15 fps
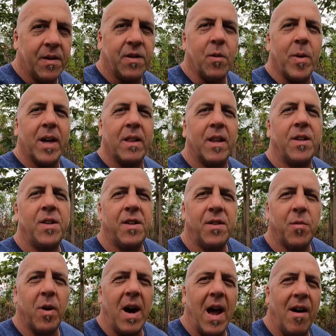So my
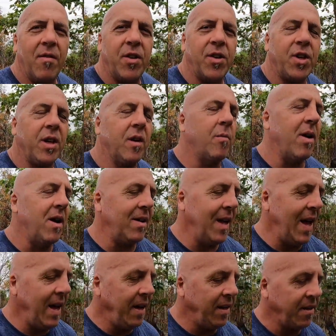clutches were averaging about
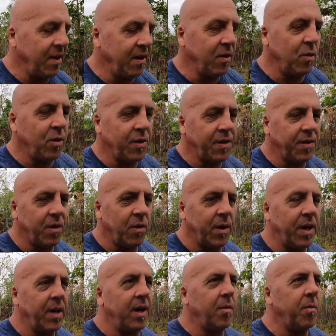8 or so
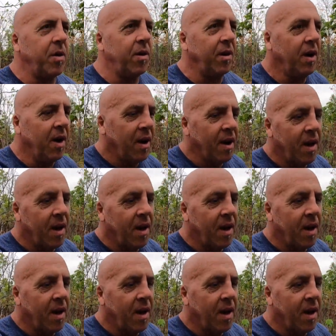in number.